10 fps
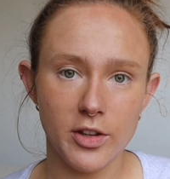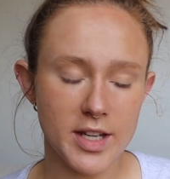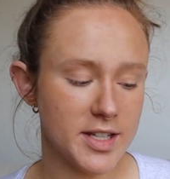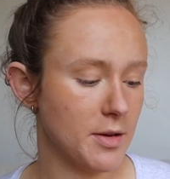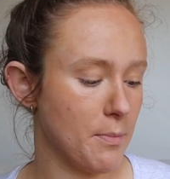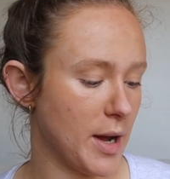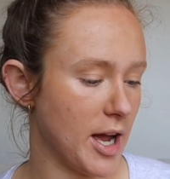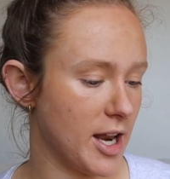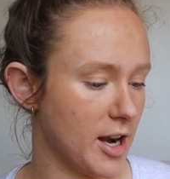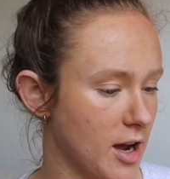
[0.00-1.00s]
you this,
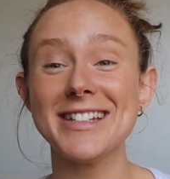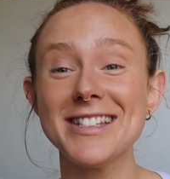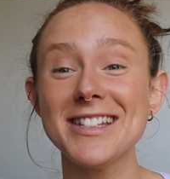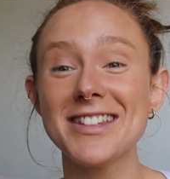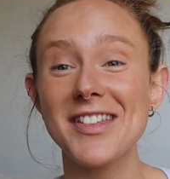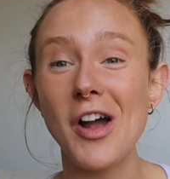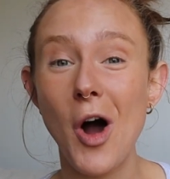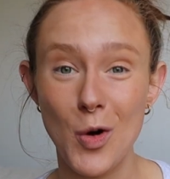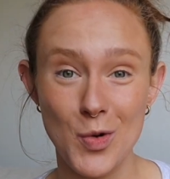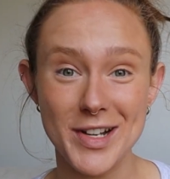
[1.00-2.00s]
but this is the
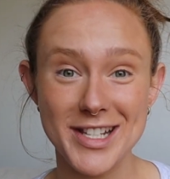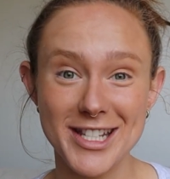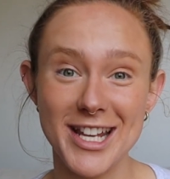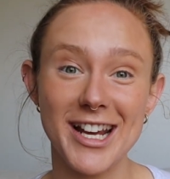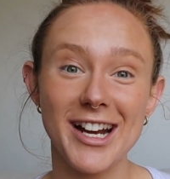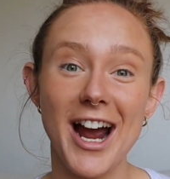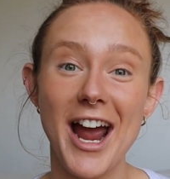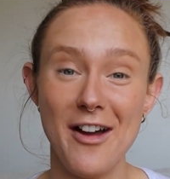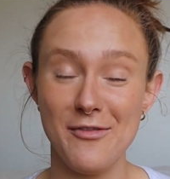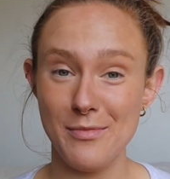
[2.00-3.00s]
oldest thing
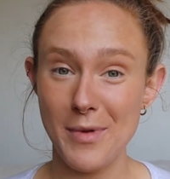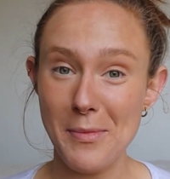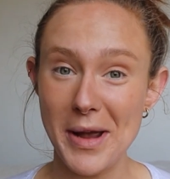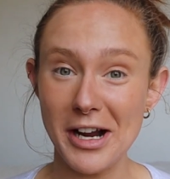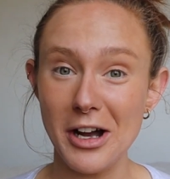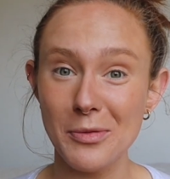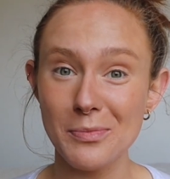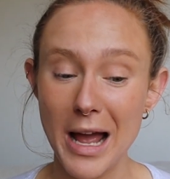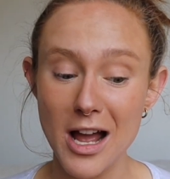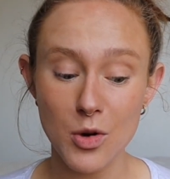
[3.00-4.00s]
I have in my
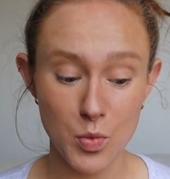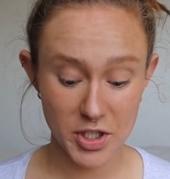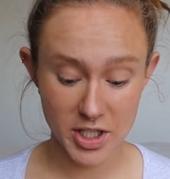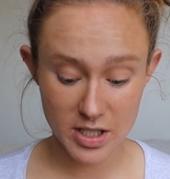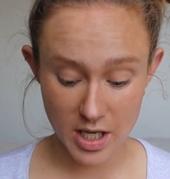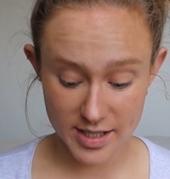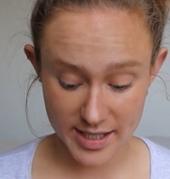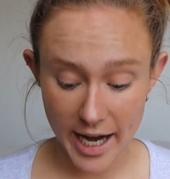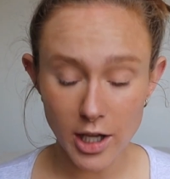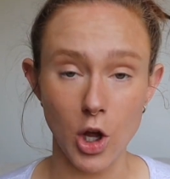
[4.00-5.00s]
makeup bag, which is
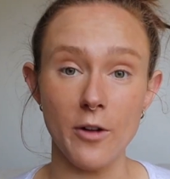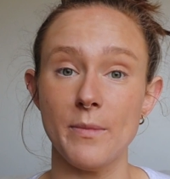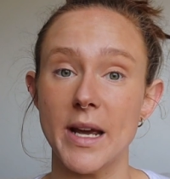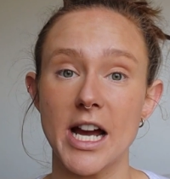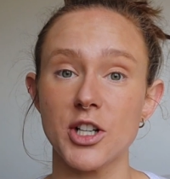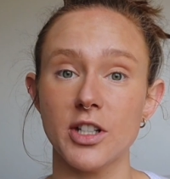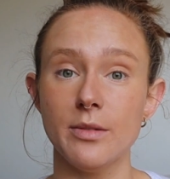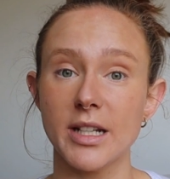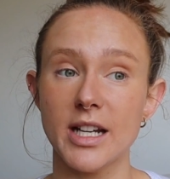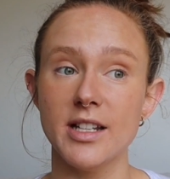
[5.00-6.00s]
saying a lot for me
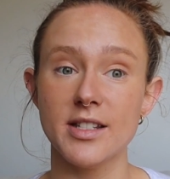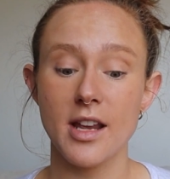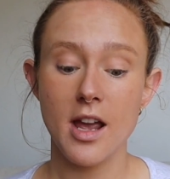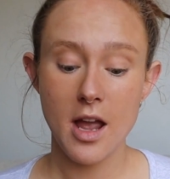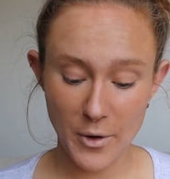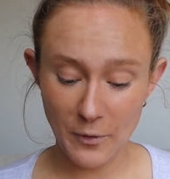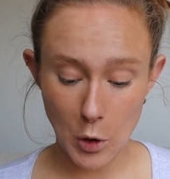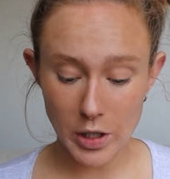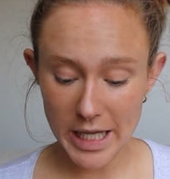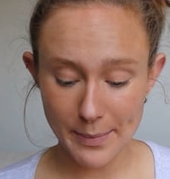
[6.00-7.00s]
actually, because
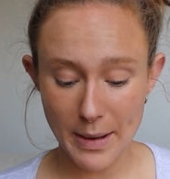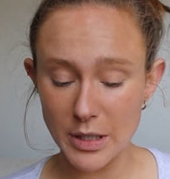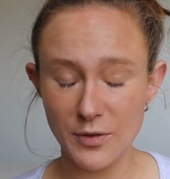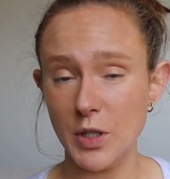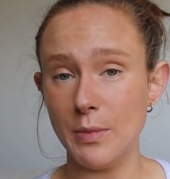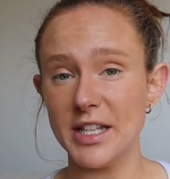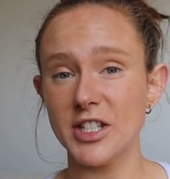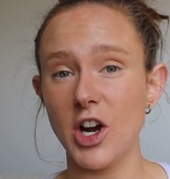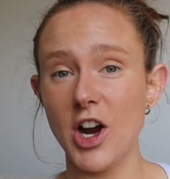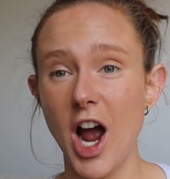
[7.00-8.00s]
before, like maybe a few
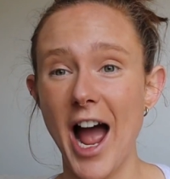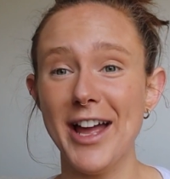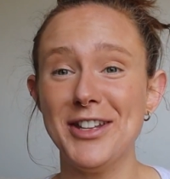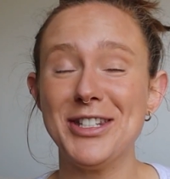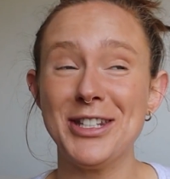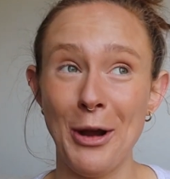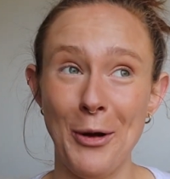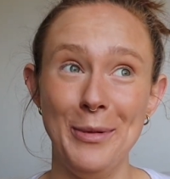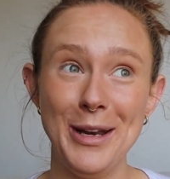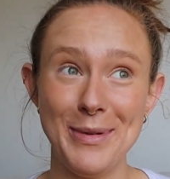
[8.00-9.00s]
months ago, I had so
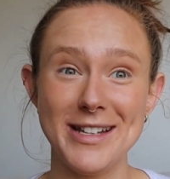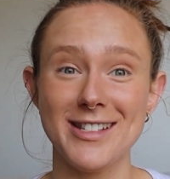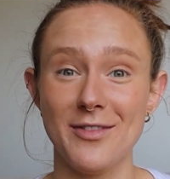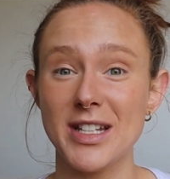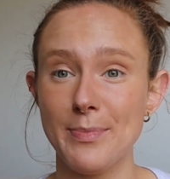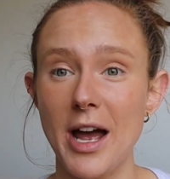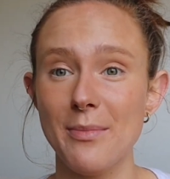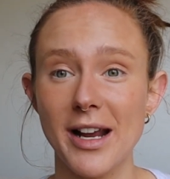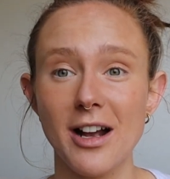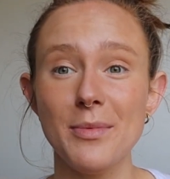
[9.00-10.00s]
many pieces of
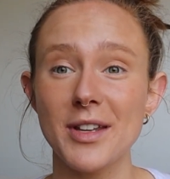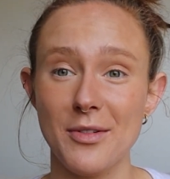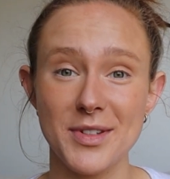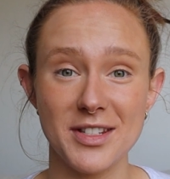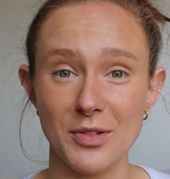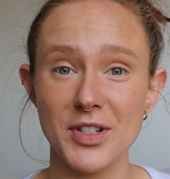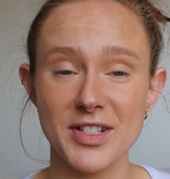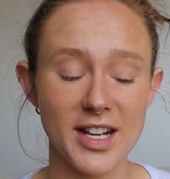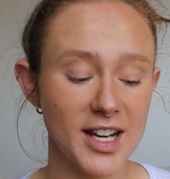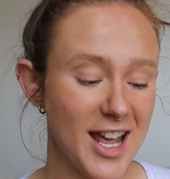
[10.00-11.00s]
expired makeup that I was still
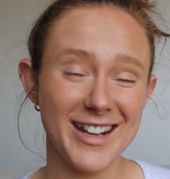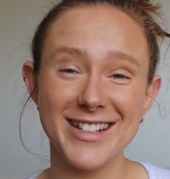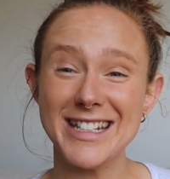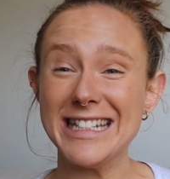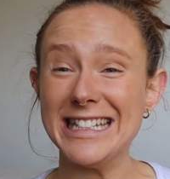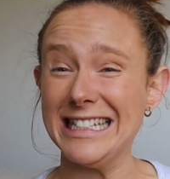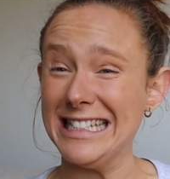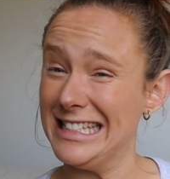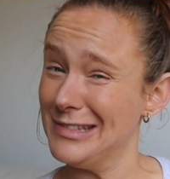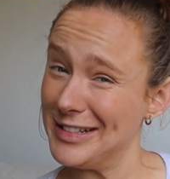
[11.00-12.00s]
using, and
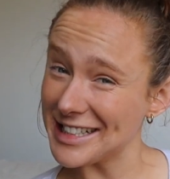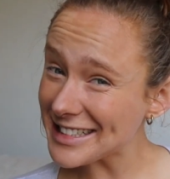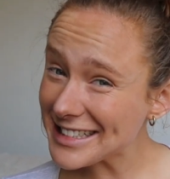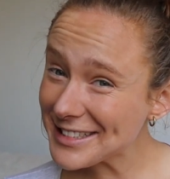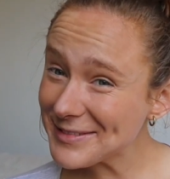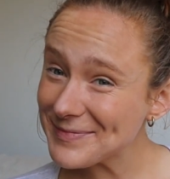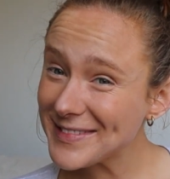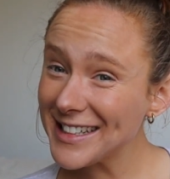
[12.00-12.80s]
this is one of them.